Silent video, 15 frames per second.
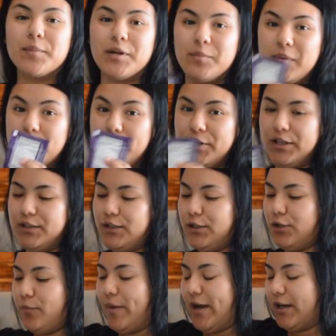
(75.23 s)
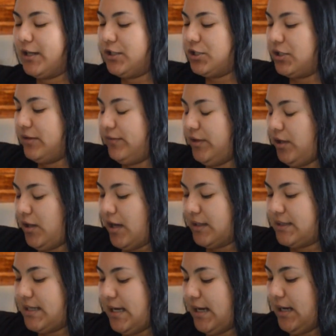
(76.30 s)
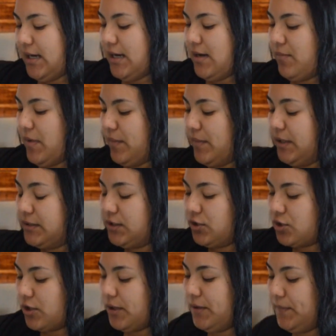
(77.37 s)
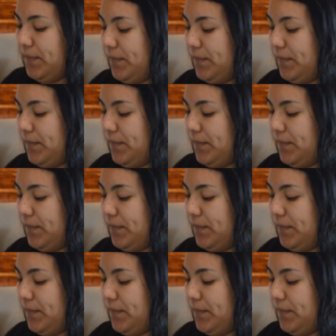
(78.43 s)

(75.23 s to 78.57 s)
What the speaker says: going to be putting the little package of the latte in my mason jar.